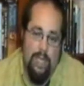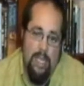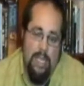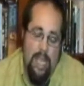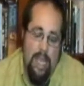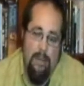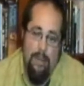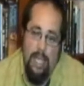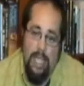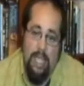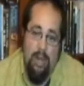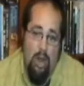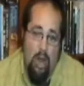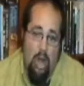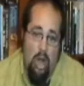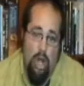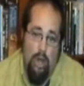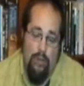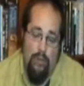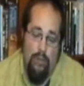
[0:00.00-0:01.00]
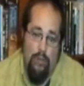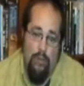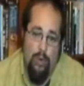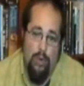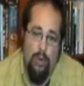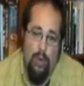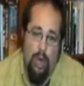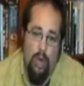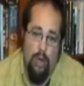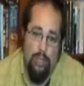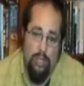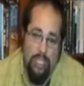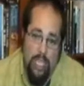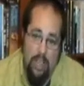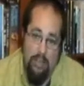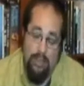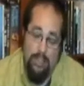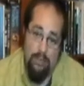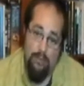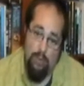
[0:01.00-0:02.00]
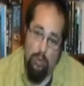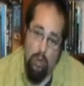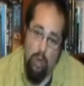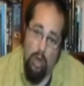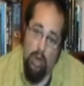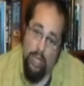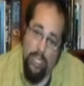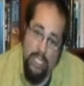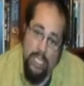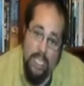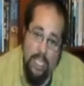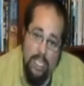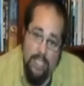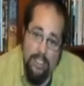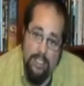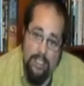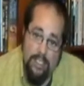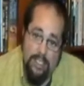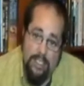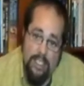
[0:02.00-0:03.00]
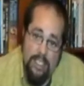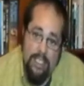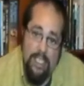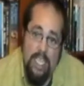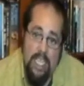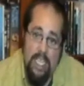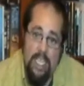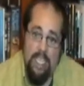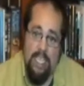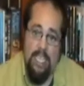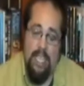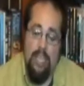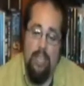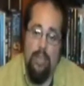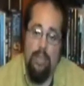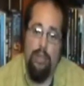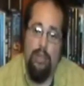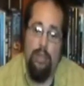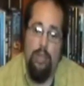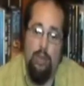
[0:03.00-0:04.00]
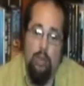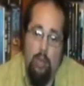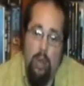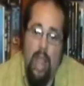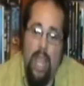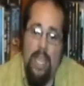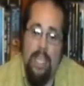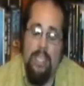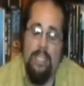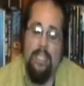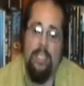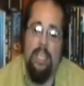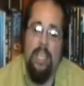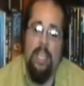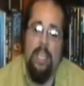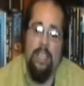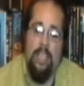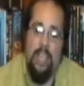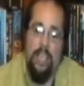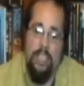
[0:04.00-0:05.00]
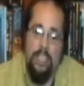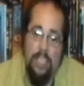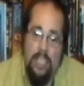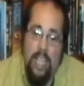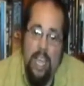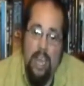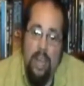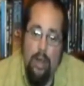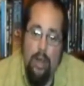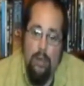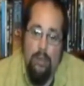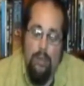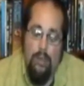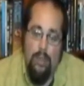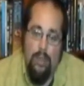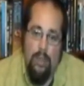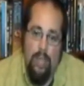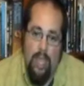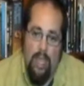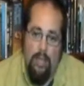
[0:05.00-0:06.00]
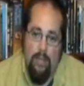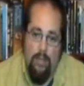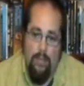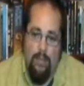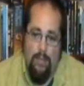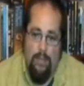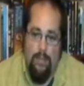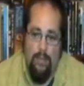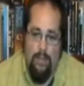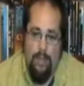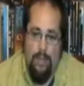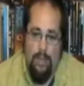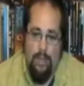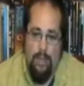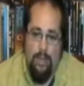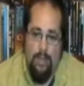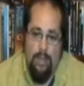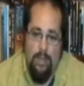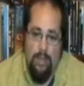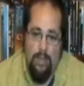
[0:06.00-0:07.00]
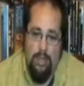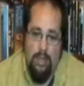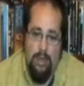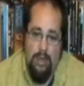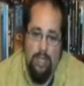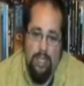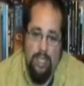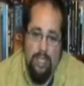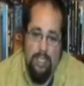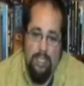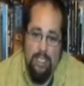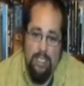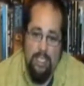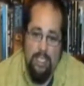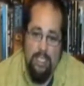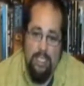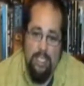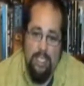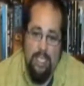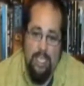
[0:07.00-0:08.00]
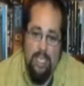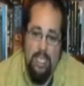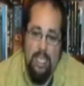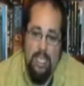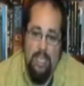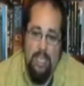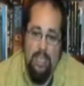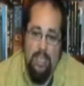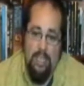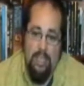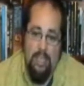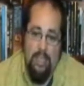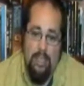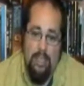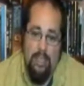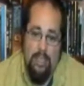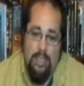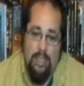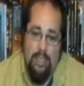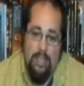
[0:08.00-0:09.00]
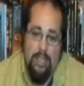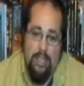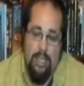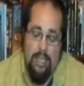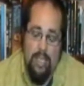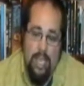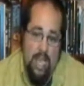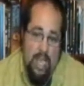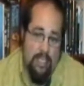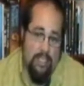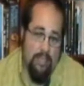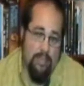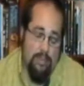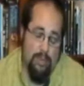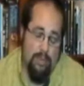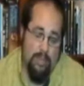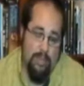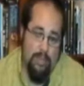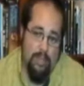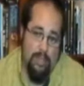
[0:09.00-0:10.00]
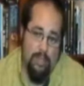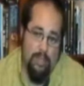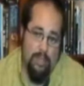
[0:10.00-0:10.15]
And not make it hard for ourselves and for our kids to see the grace that is there for them. Our kids need to see the gospel